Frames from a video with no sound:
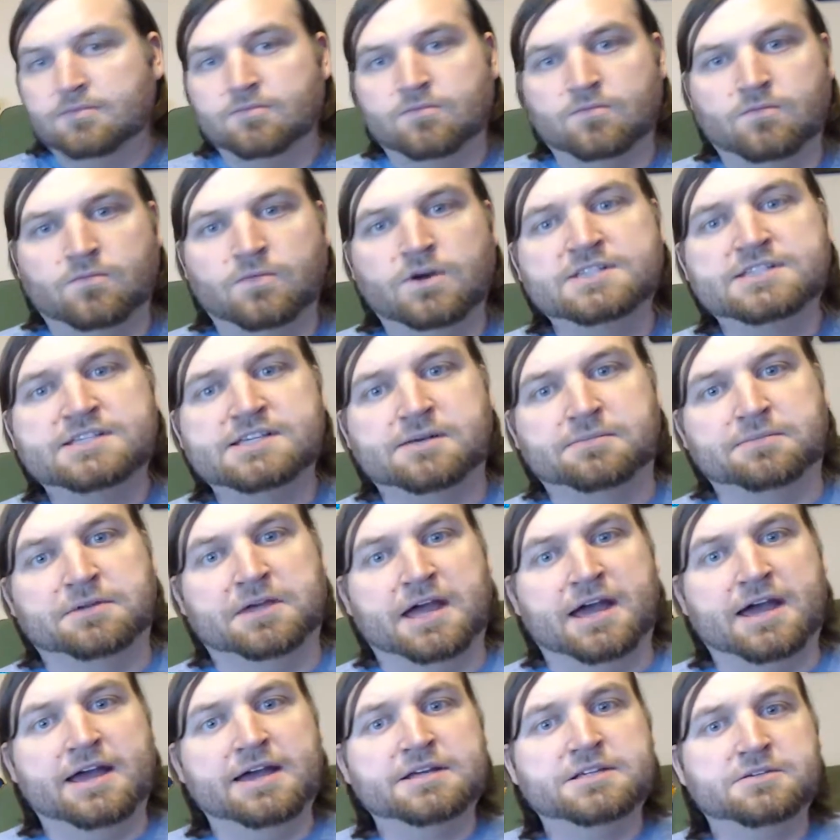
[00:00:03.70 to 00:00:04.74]
What's up,
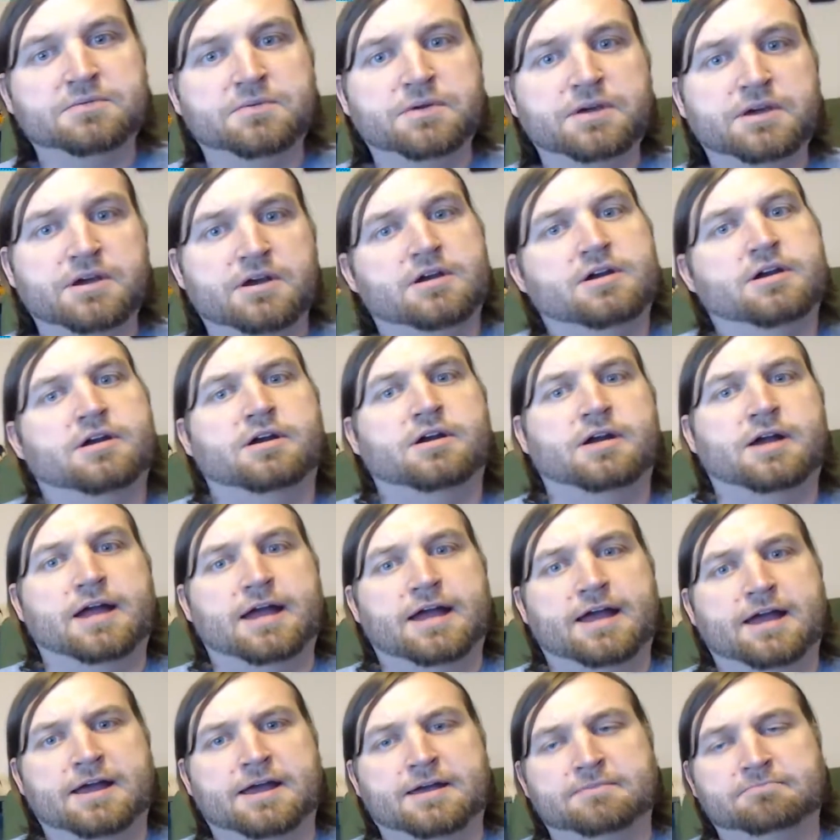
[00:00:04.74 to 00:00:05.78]
guys? We
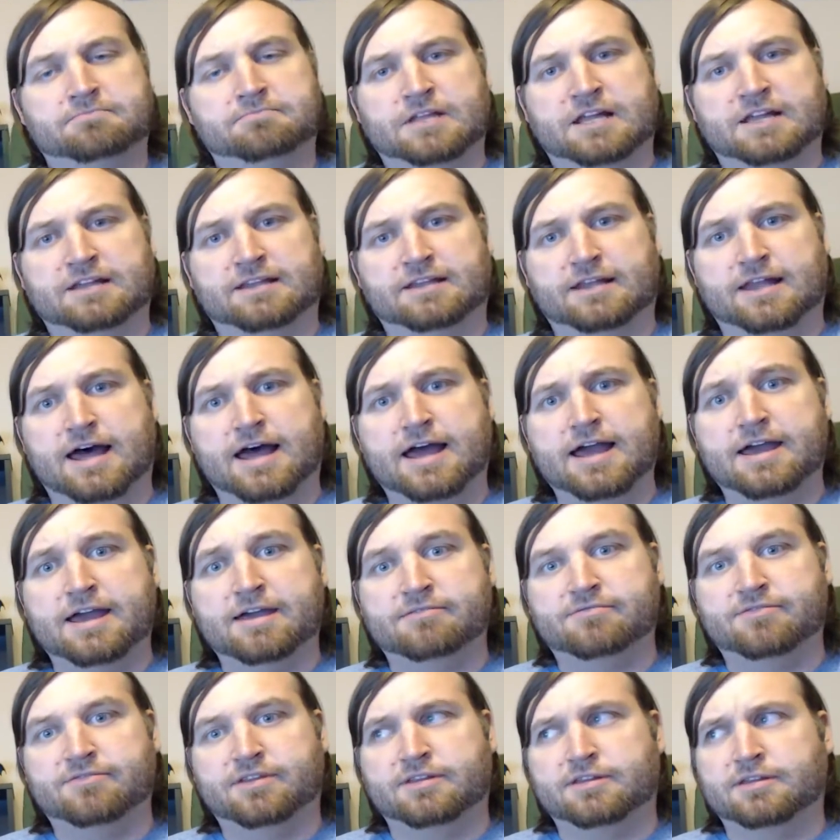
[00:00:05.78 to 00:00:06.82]
are
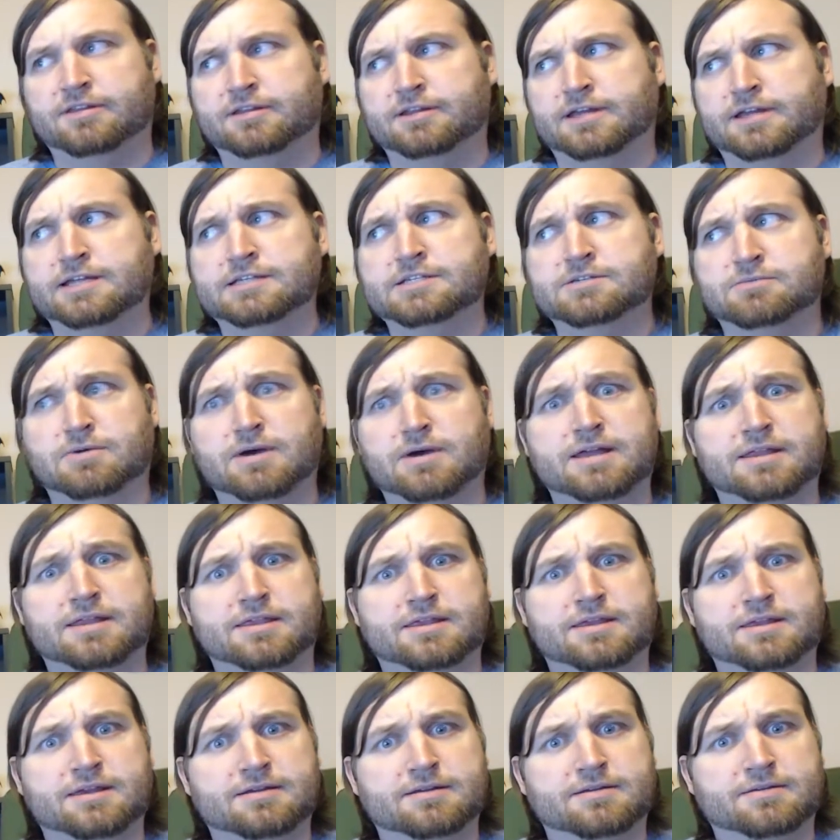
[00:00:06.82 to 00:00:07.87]
live, and guess what?
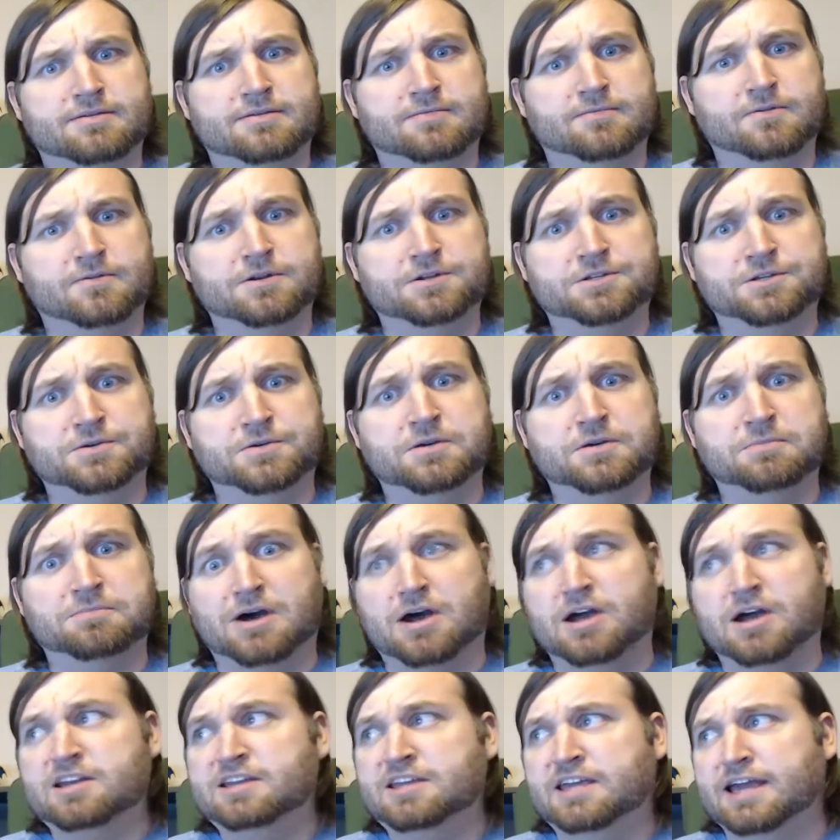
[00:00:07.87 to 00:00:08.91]
We're doing a
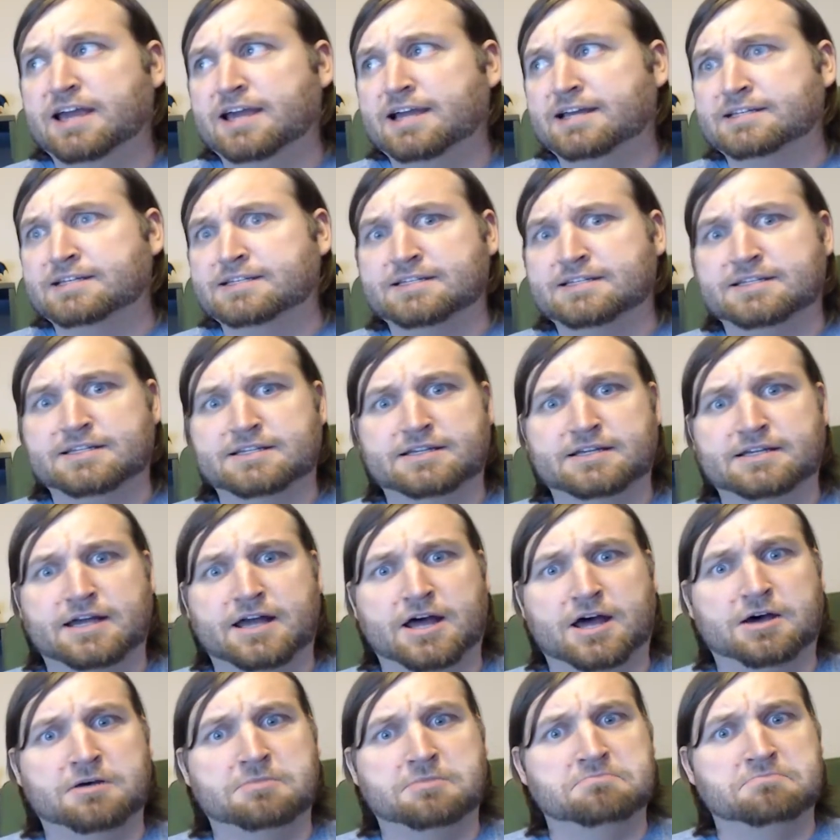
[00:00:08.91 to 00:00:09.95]
podcast
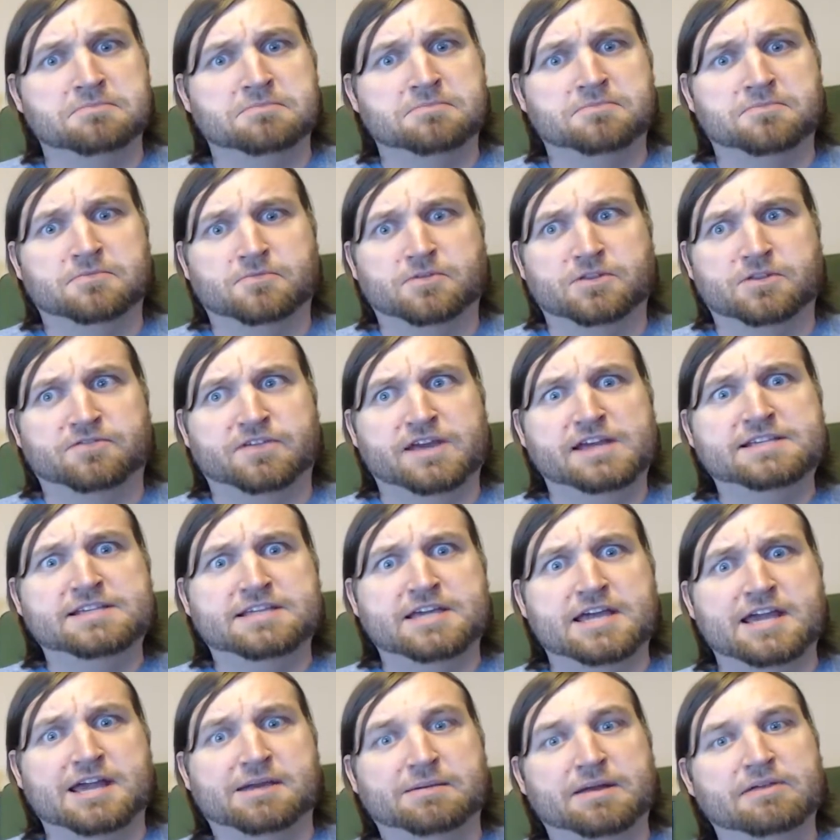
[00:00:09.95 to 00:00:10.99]
with face
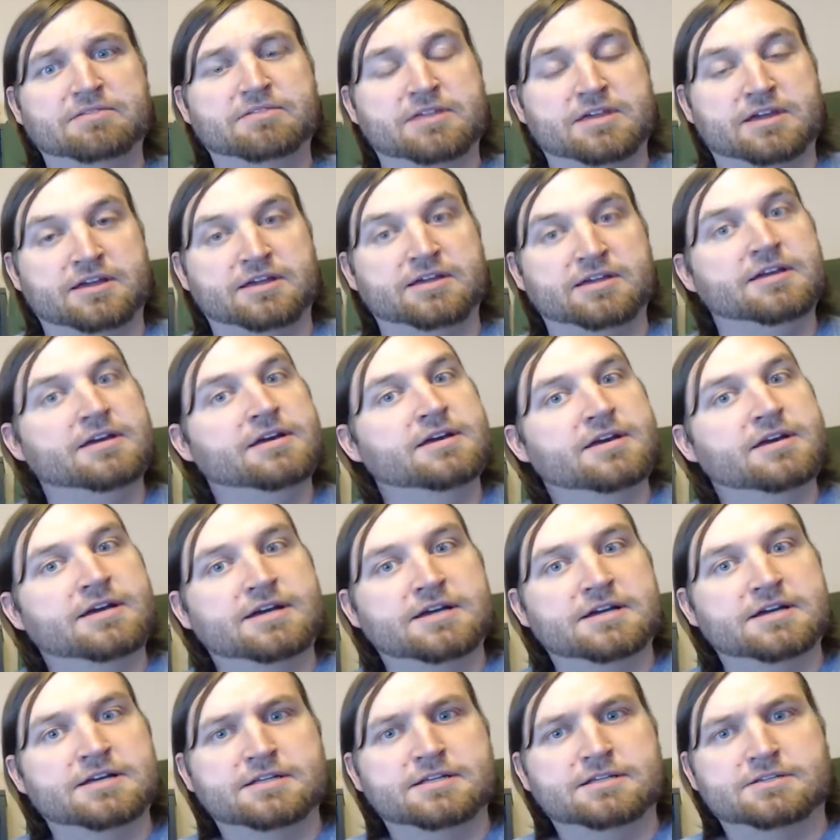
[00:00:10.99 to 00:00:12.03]
cam and everything.
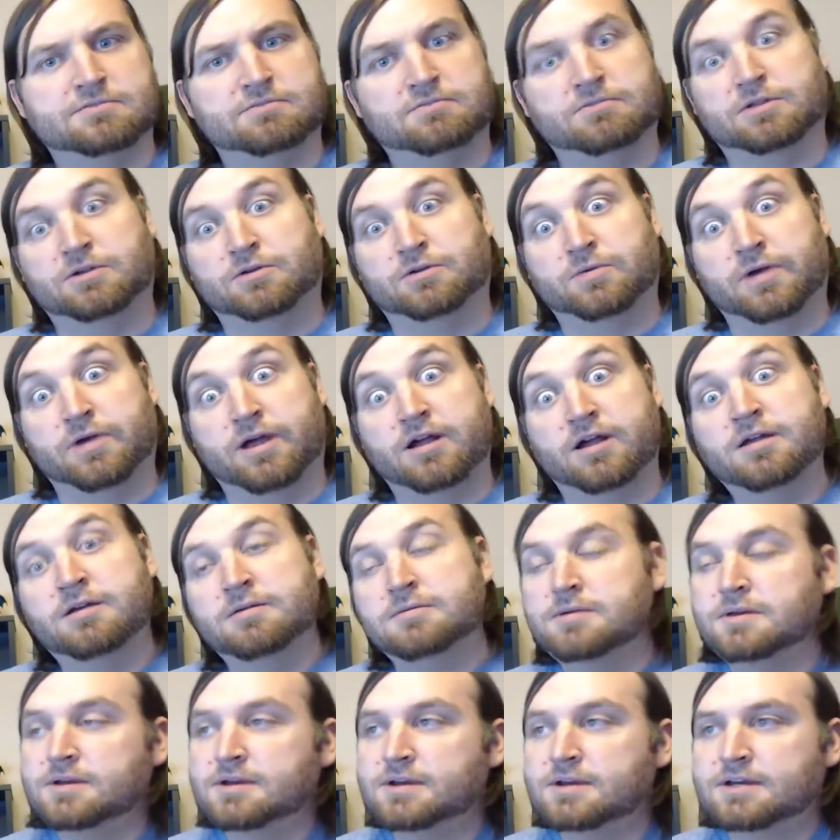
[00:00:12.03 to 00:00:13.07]
It's a little weird.
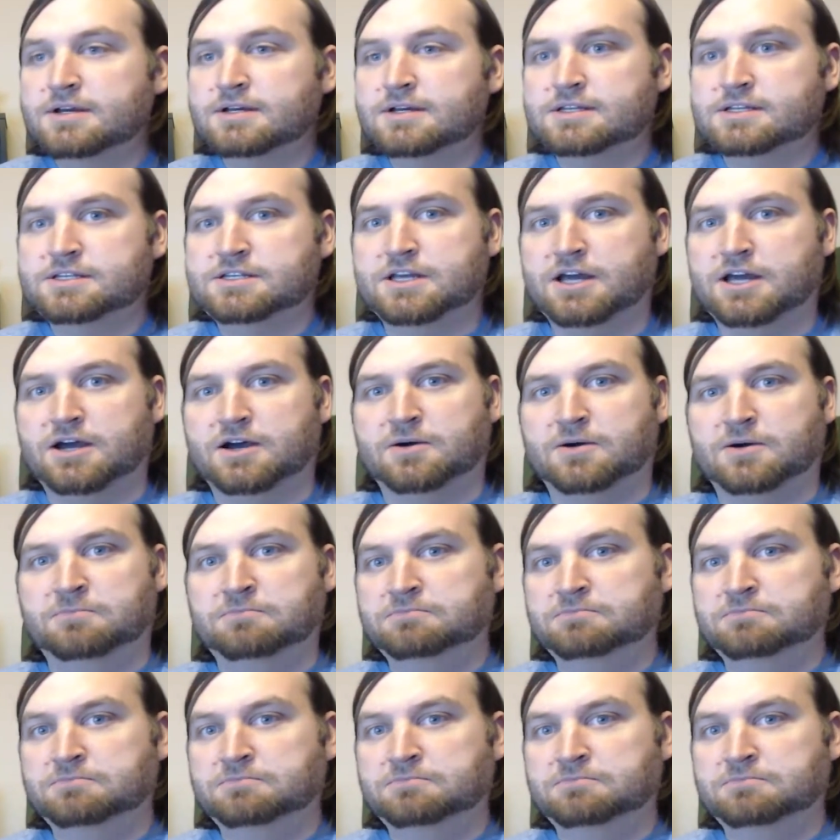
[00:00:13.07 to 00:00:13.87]
So,